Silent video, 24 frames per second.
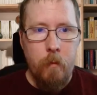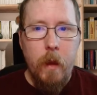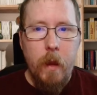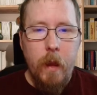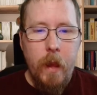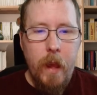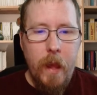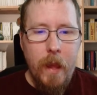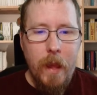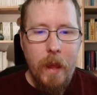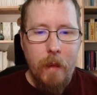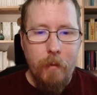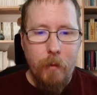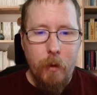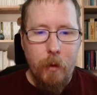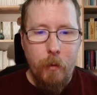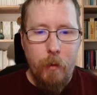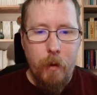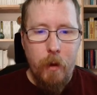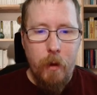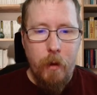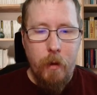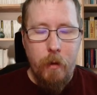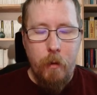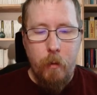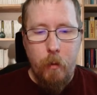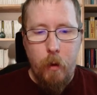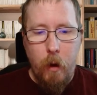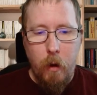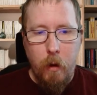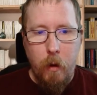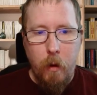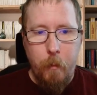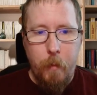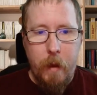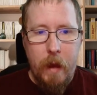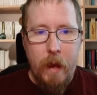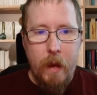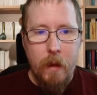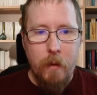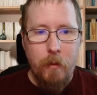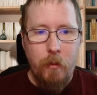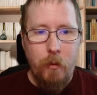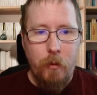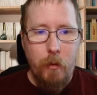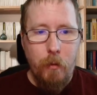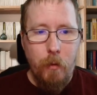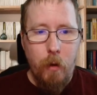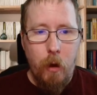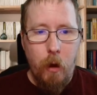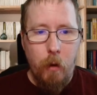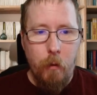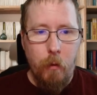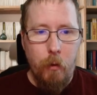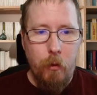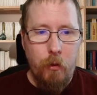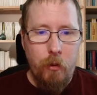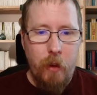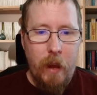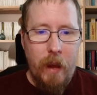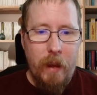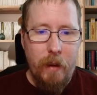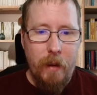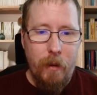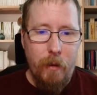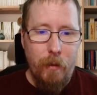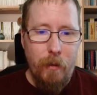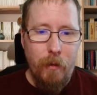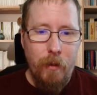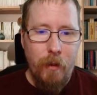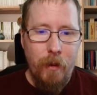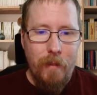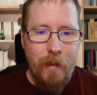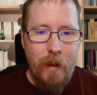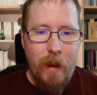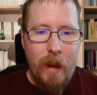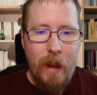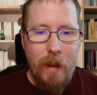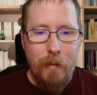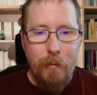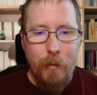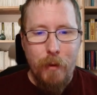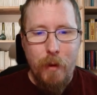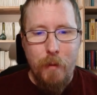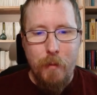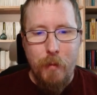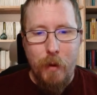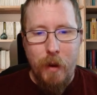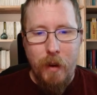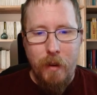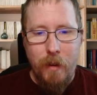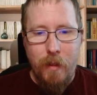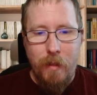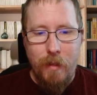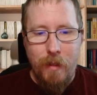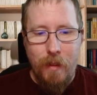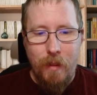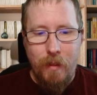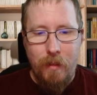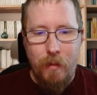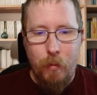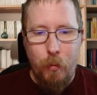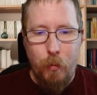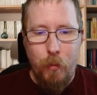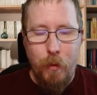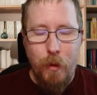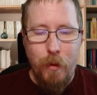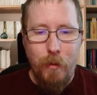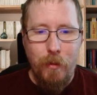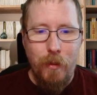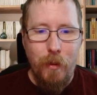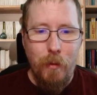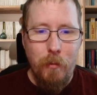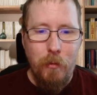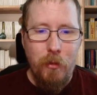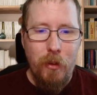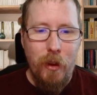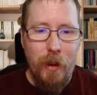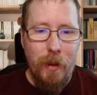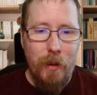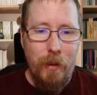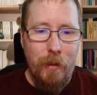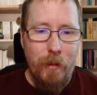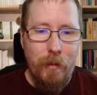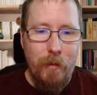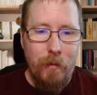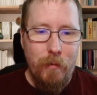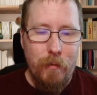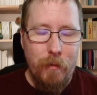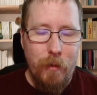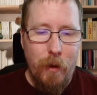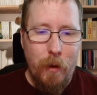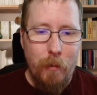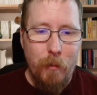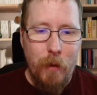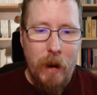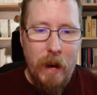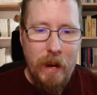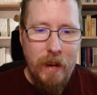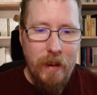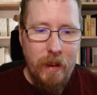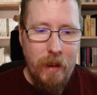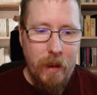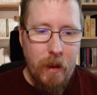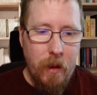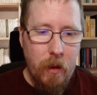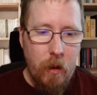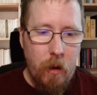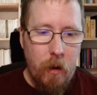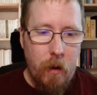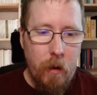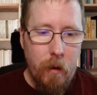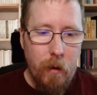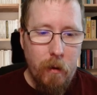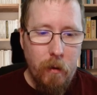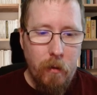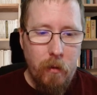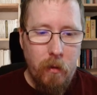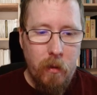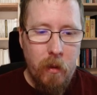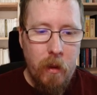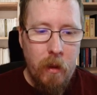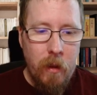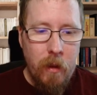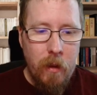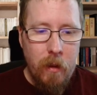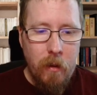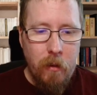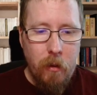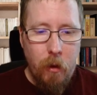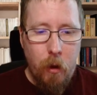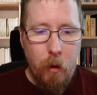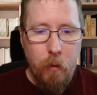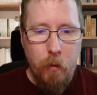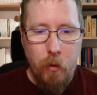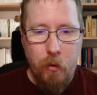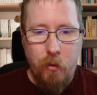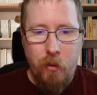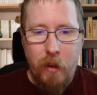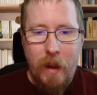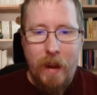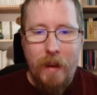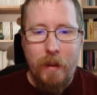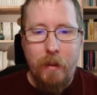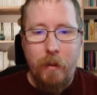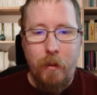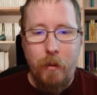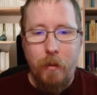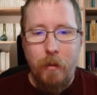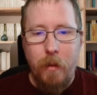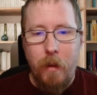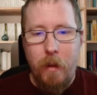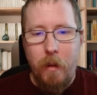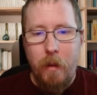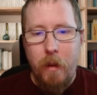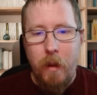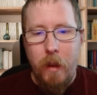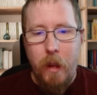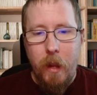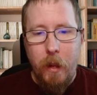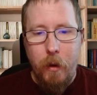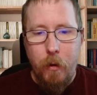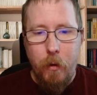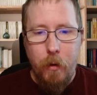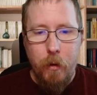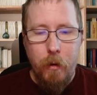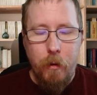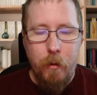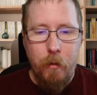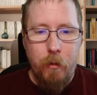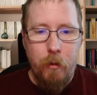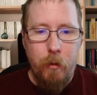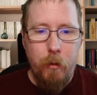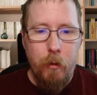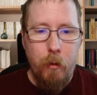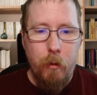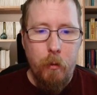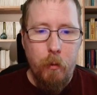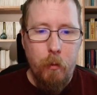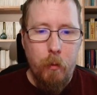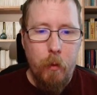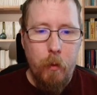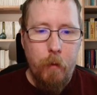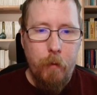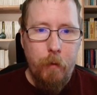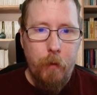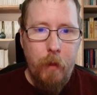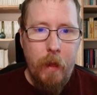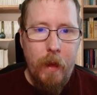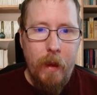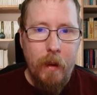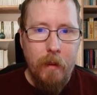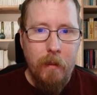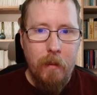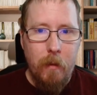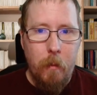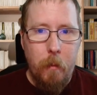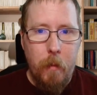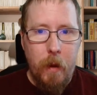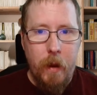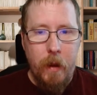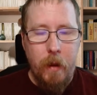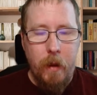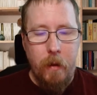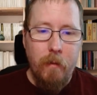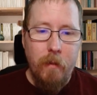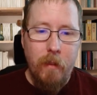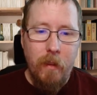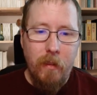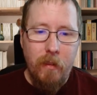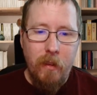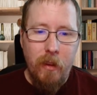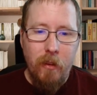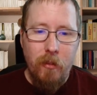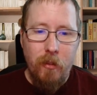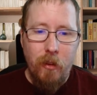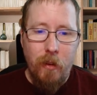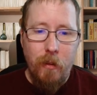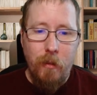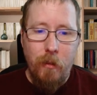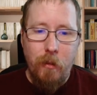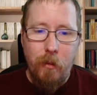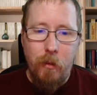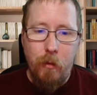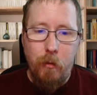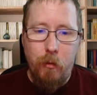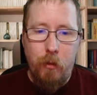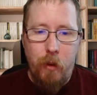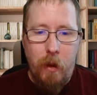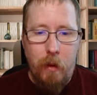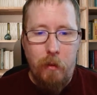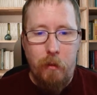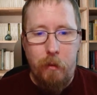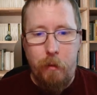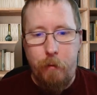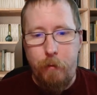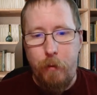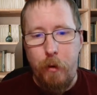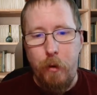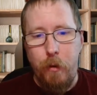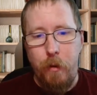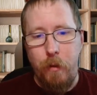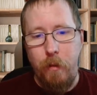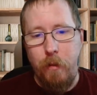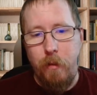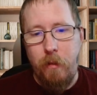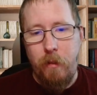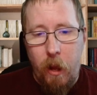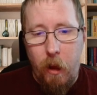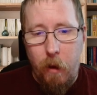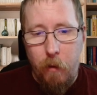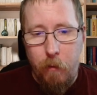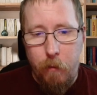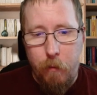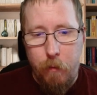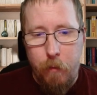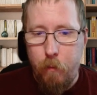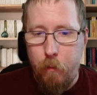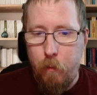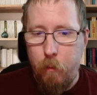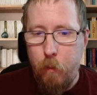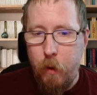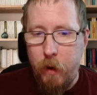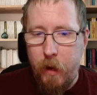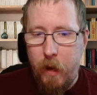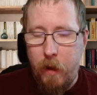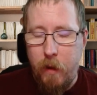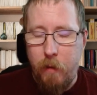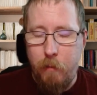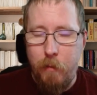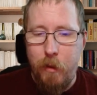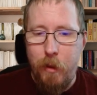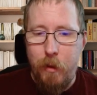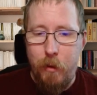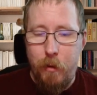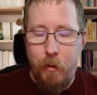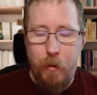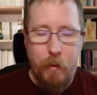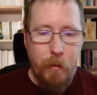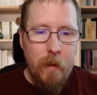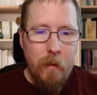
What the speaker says: Hey everyone, welcome back to Overshadowed. I've rebranded this YouTube channel from Riding in Cars to Overshadowed in order to reflect my decision to change the focus of what I do.